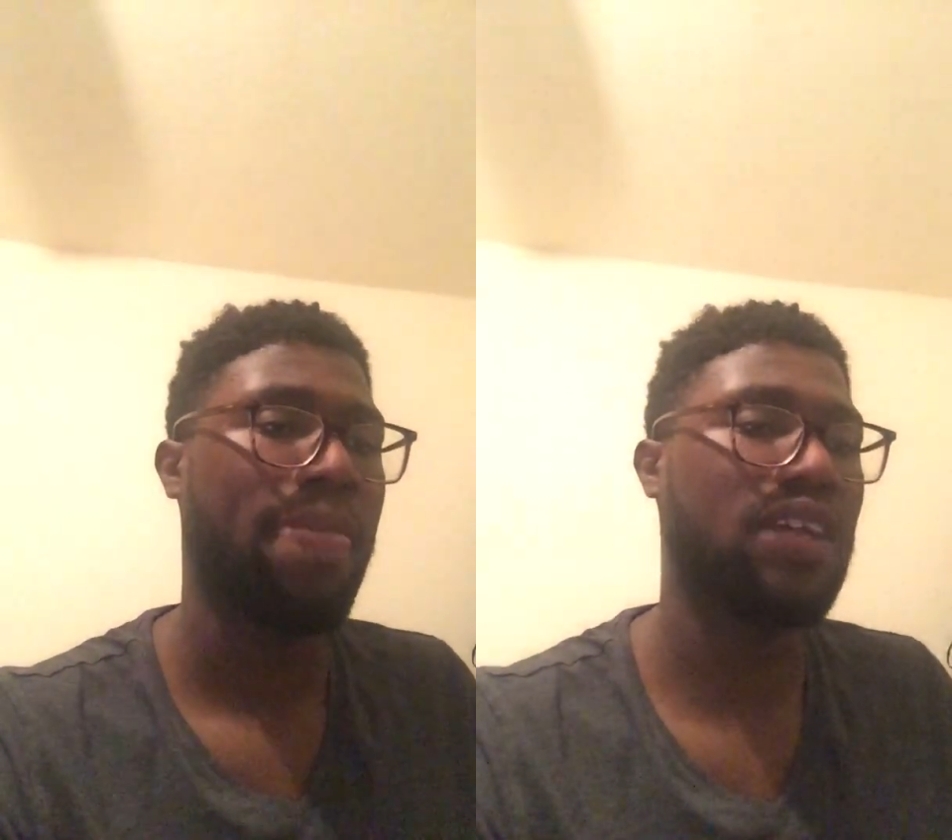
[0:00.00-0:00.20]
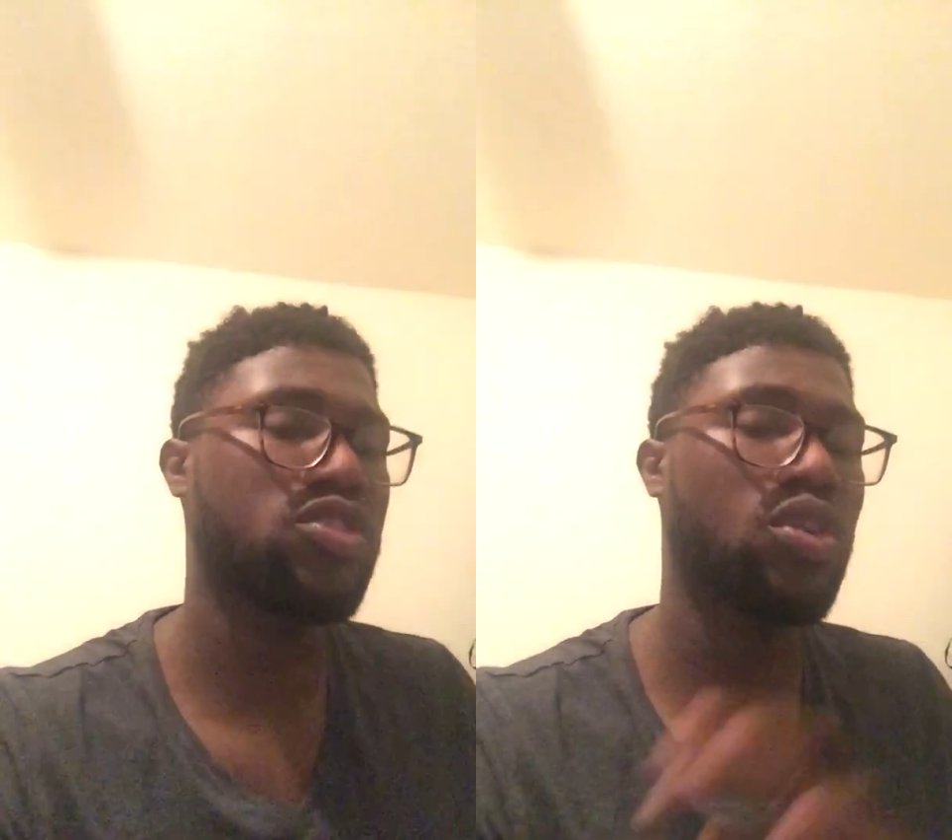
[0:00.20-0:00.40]

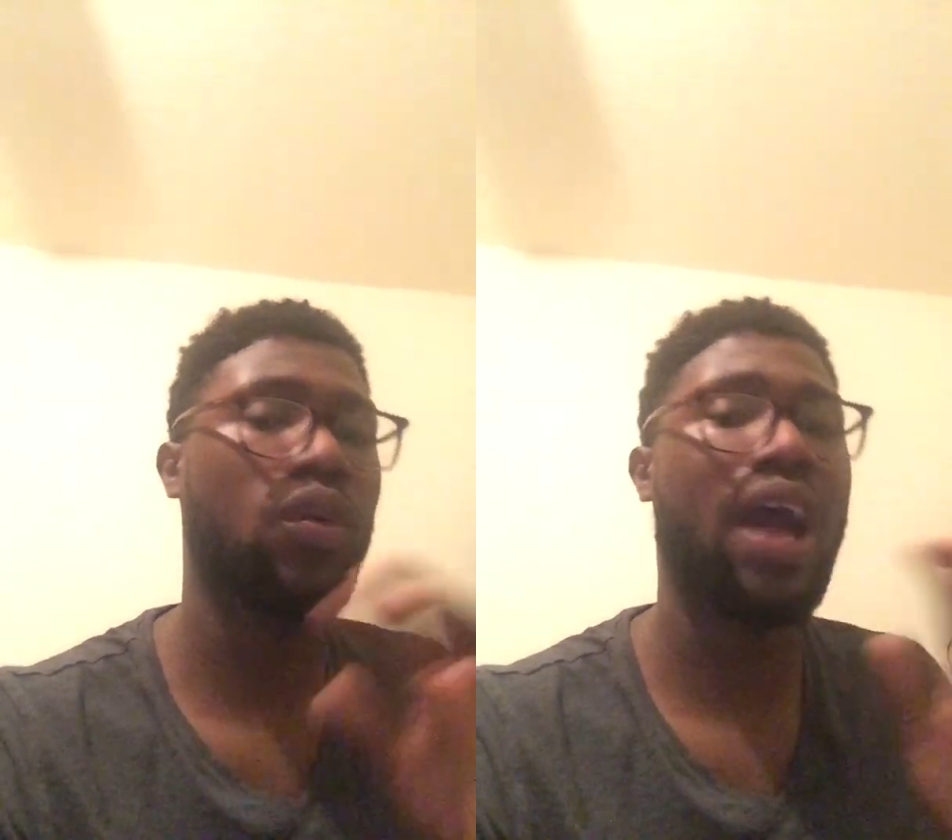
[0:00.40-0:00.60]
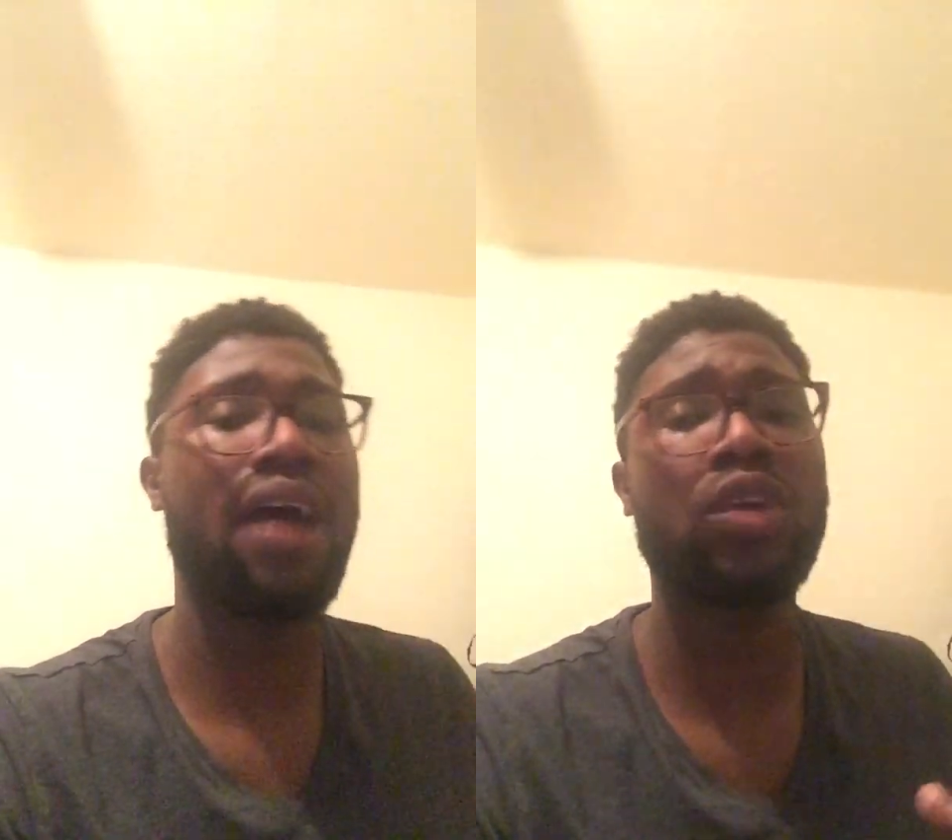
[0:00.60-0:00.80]
And
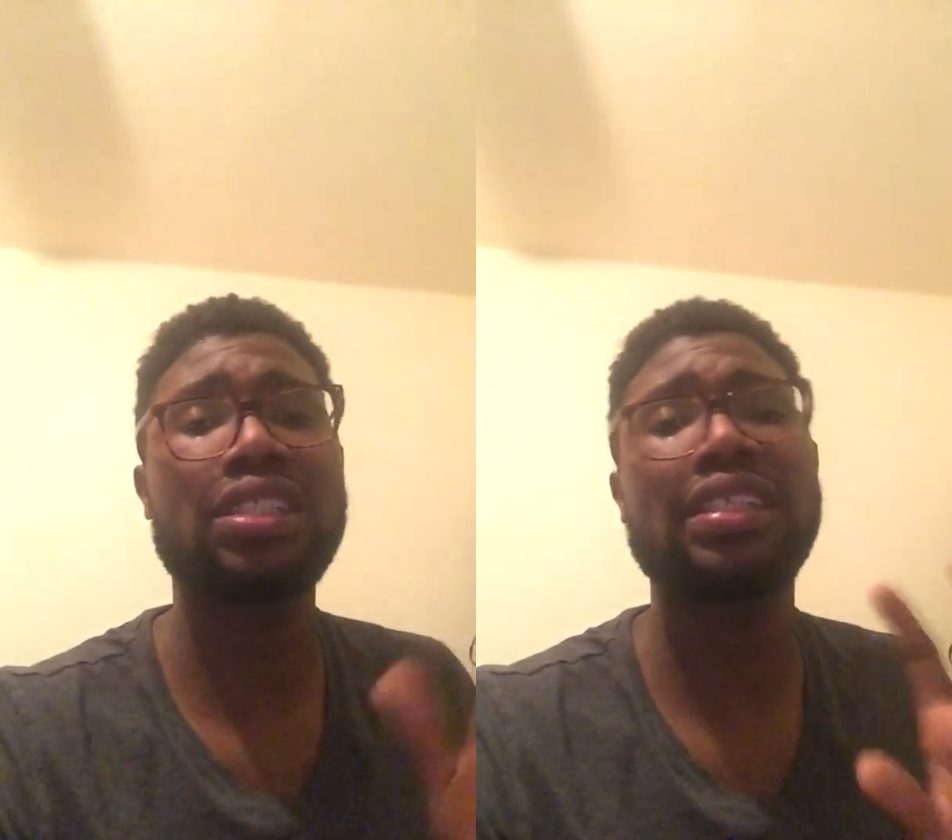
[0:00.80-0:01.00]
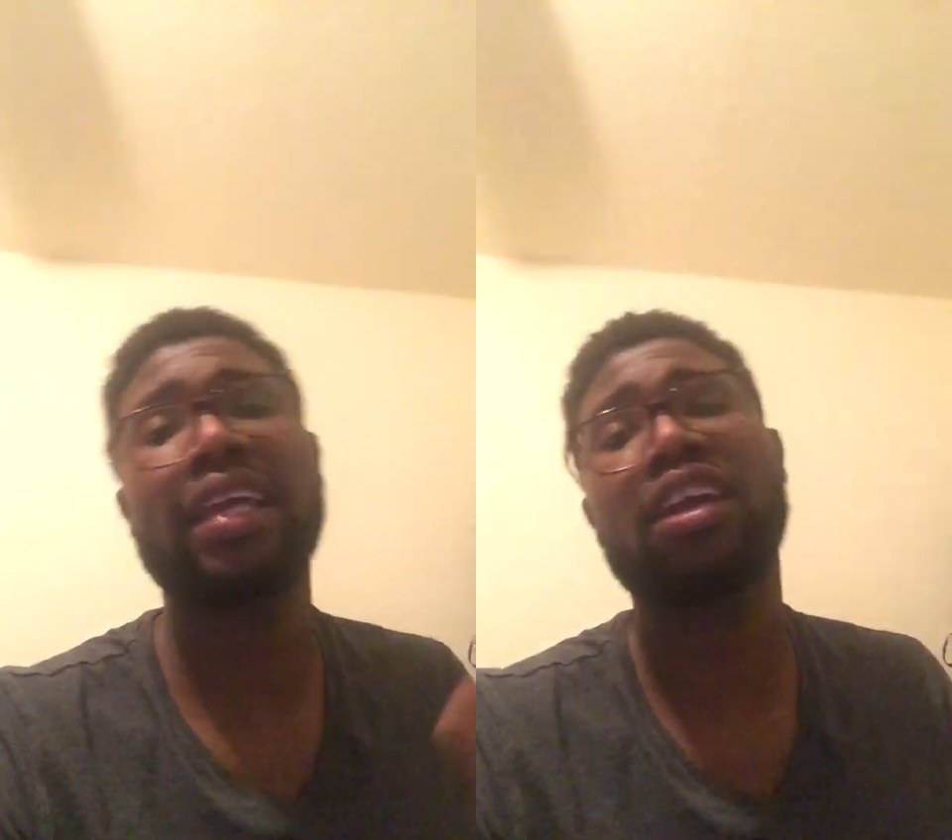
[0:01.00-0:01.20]
so I want to
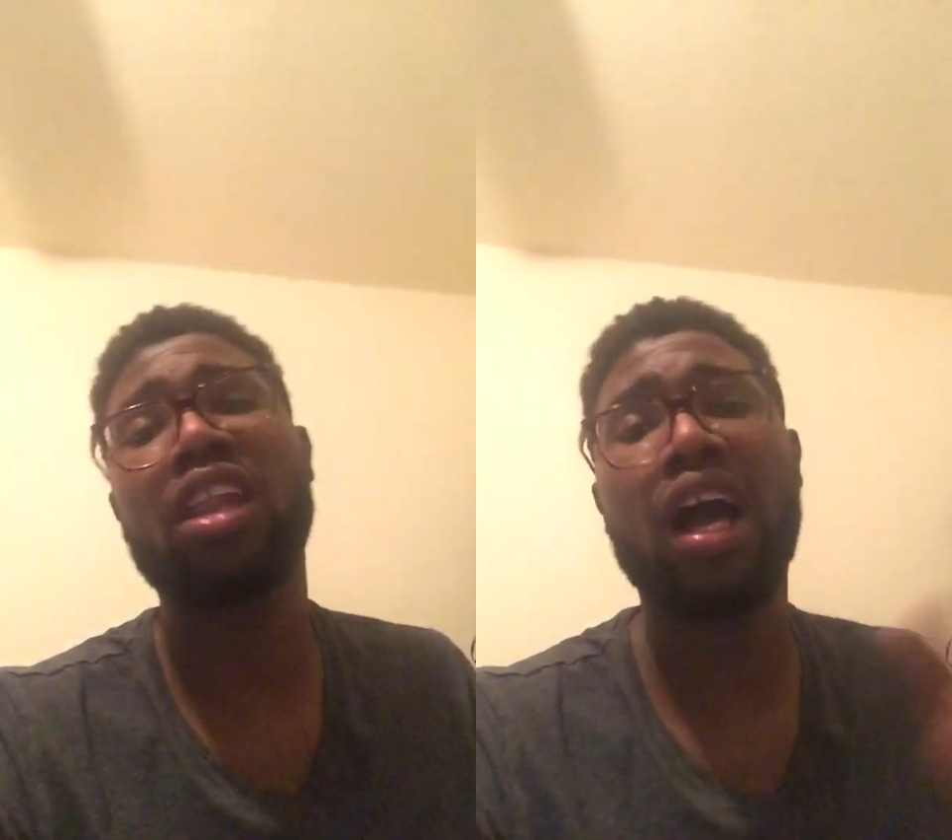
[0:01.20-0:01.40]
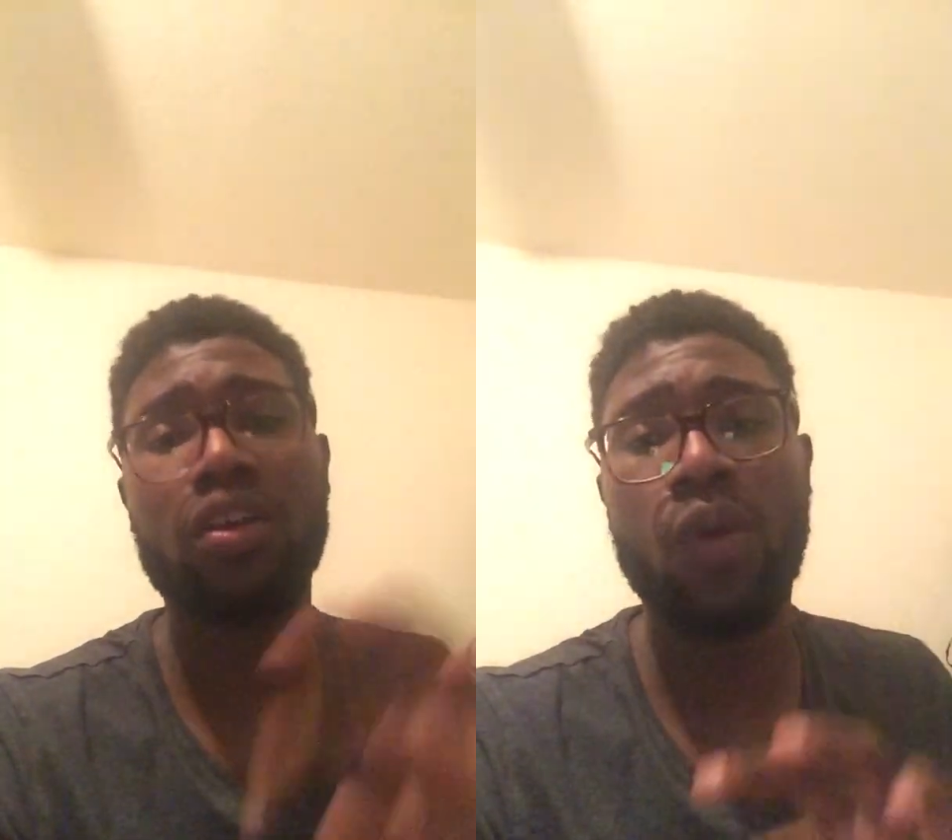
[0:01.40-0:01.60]
say
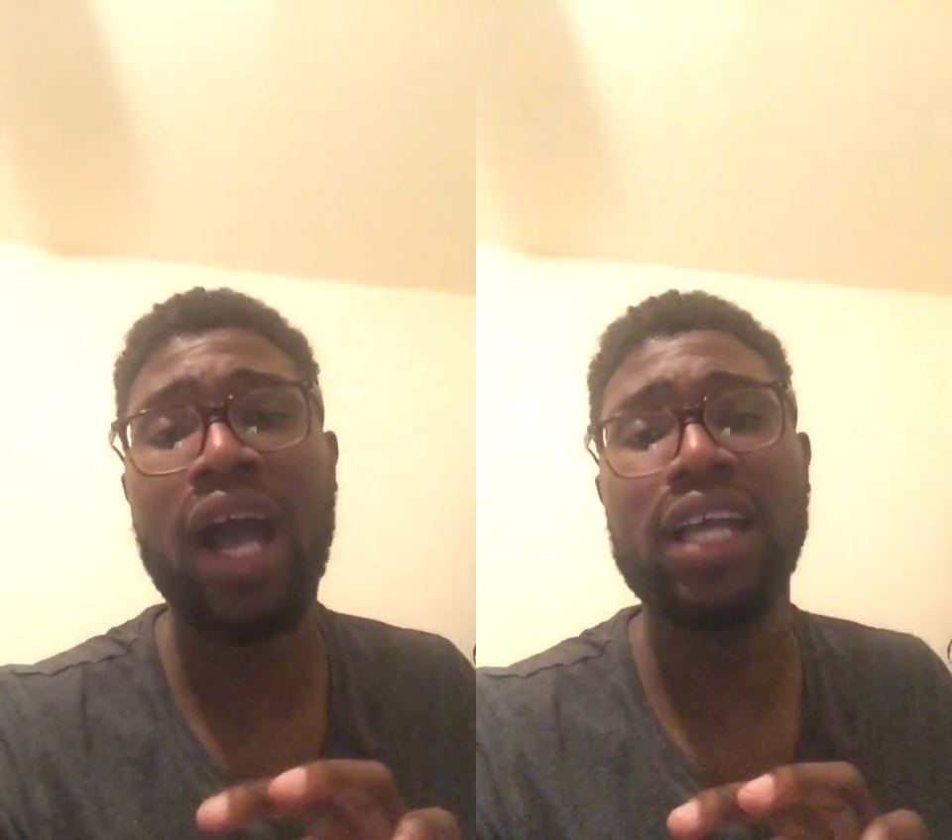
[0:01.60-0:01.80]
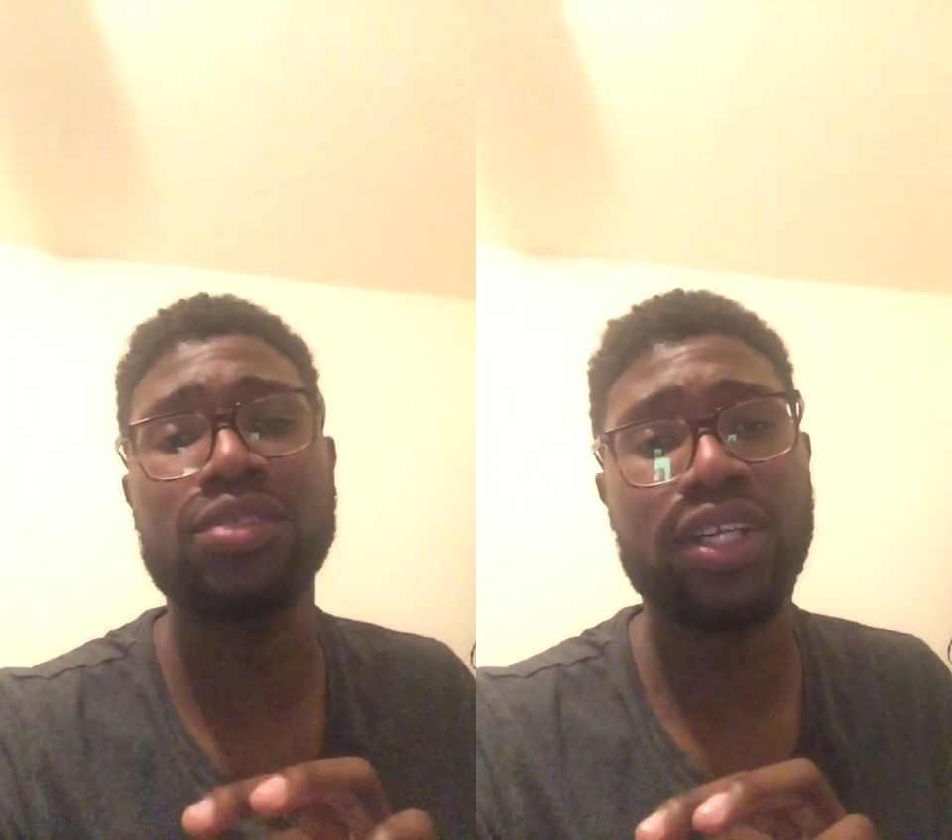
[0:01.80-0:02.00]

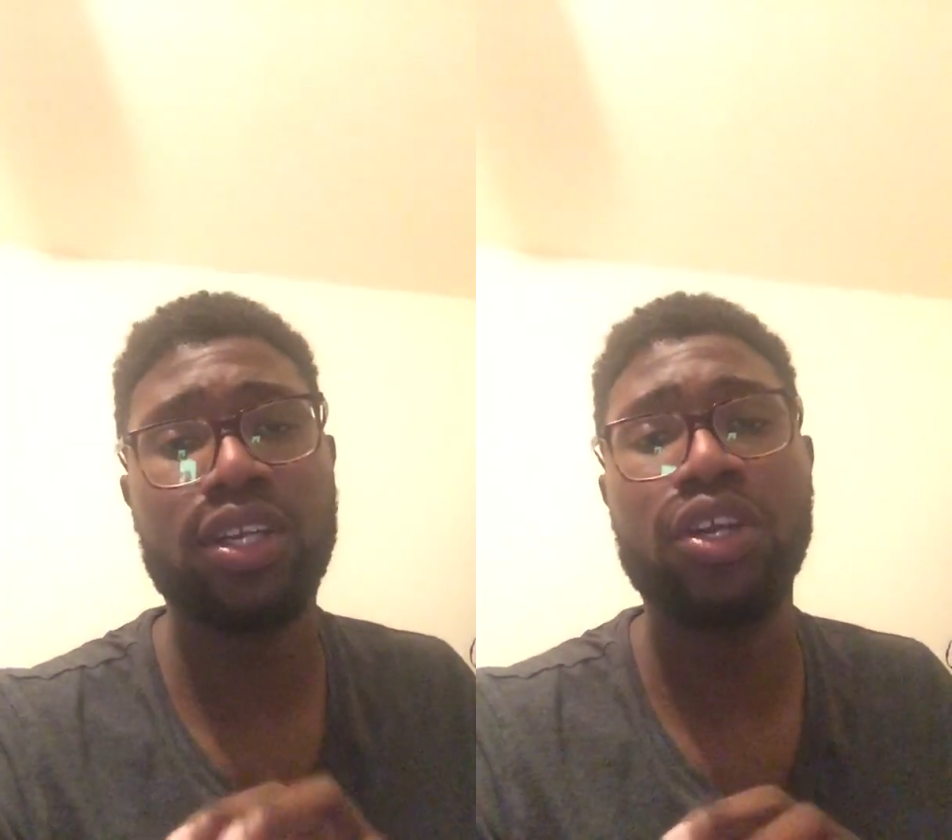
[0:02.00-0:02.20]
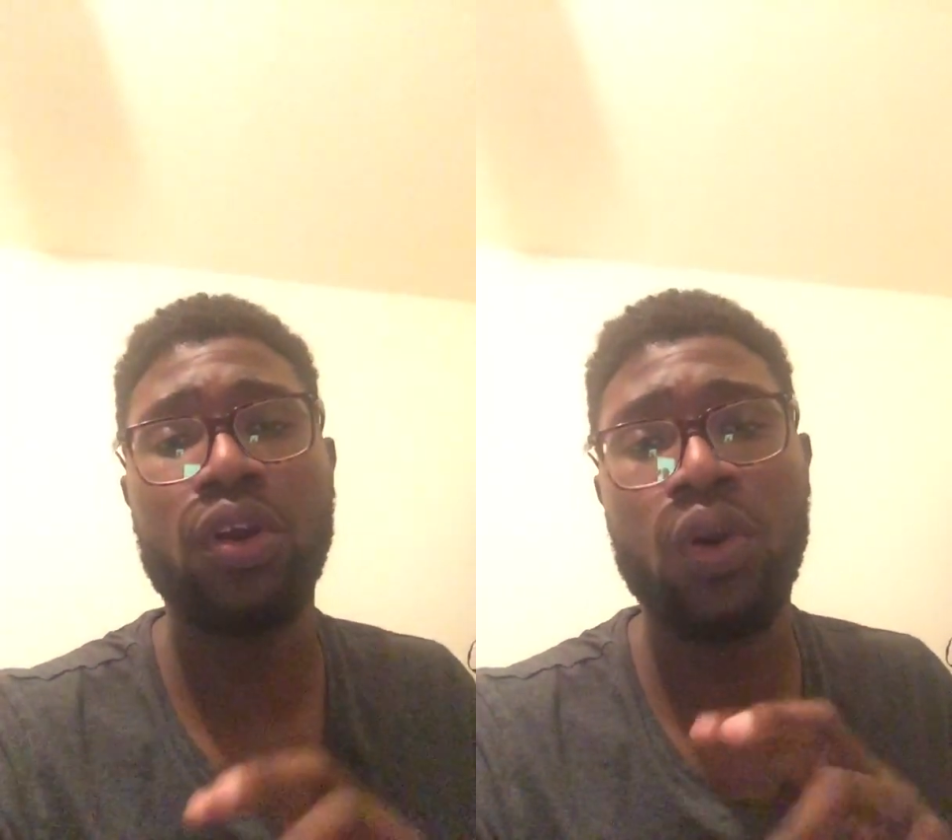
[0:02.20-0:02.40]
clockwise, we're going to go,